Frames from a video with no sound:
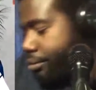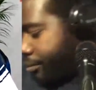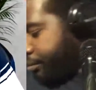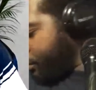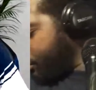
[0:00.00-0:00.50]

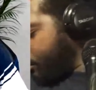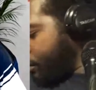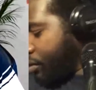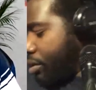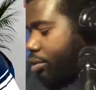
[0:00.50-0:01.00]

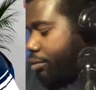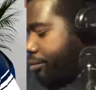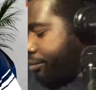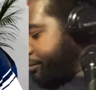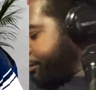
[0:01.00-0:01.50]

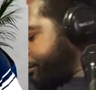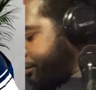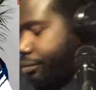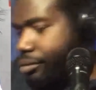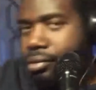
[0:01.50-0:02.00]

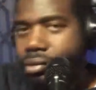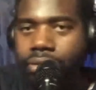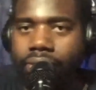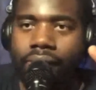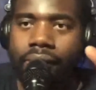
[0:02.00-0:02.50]

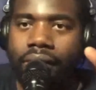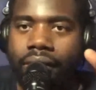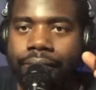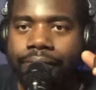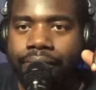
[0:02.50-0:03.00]

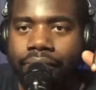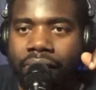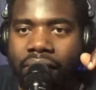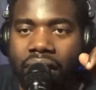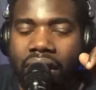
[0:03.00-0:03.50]

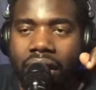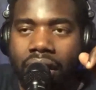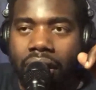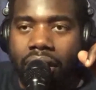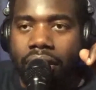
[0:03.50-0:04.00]

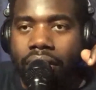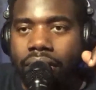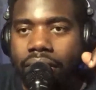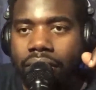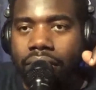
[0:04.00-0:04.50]

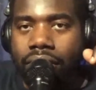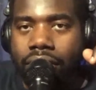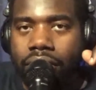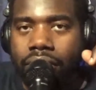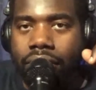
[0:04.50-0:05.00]

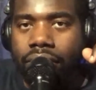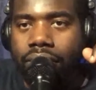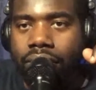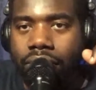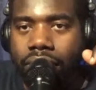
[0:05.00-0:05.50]

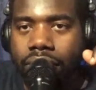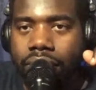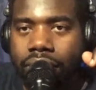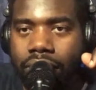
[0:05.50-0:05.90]
(not speaking)